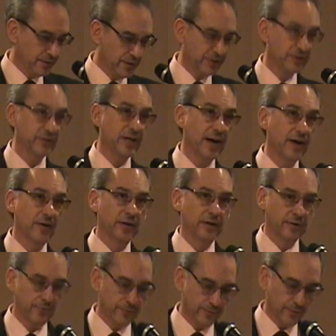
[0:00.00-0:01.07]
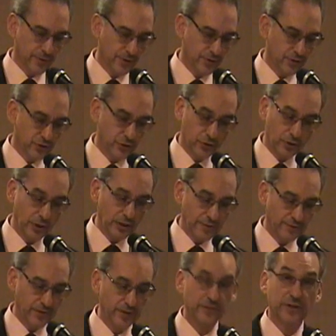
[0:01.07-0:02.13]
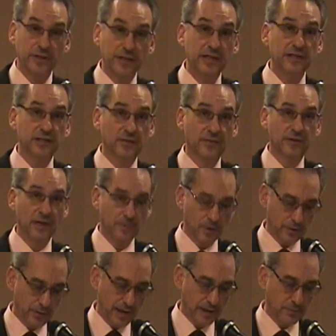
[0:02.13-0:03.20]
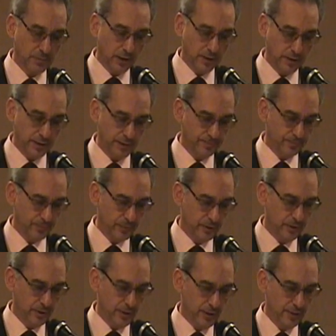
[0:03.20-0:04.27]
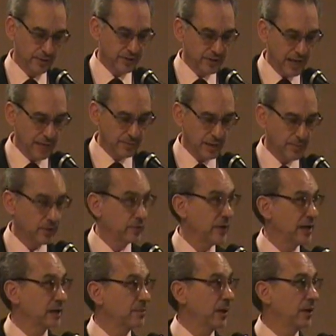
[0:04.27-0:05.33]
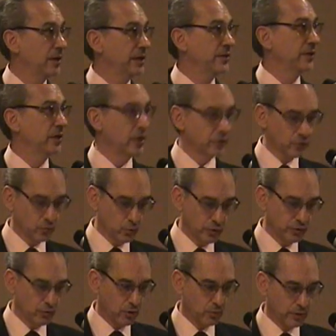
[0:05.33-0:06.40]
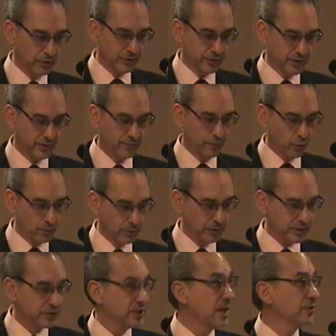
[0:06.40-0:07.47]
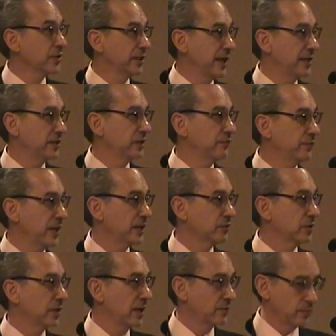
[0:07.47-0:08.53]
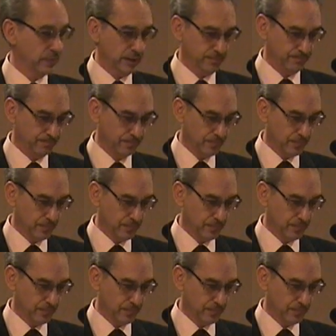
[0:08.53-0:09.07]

This narrative certainly fit the needs of the Democratic Party, the same Democratic Party that under Woodrow Wilson formally segregated the federal government.